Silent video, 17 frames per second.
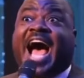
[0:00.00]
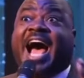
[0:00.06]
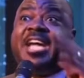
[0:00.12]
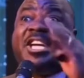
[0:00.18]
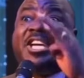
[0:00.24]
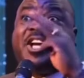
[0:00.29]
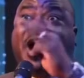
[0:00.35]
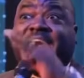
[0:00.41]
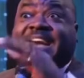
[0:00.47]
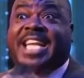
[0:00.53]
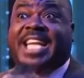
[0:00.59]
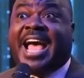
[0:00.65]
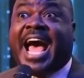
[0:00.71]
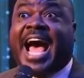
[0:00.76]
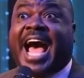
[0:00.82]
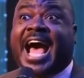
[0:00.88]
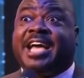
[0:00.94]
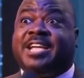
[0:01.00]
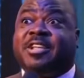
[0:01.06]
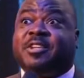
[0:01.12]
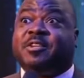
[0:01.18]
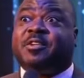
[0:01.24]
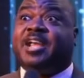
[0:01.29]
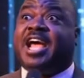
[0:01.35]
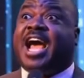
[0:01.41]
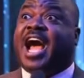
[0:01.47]
to go. I'll just
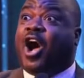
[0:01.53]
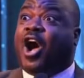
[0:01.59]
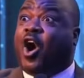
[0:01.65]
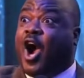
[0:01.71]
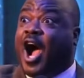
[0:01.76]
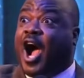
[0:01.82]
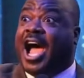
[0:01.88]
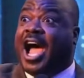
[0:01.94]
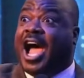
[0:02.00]
carry my card.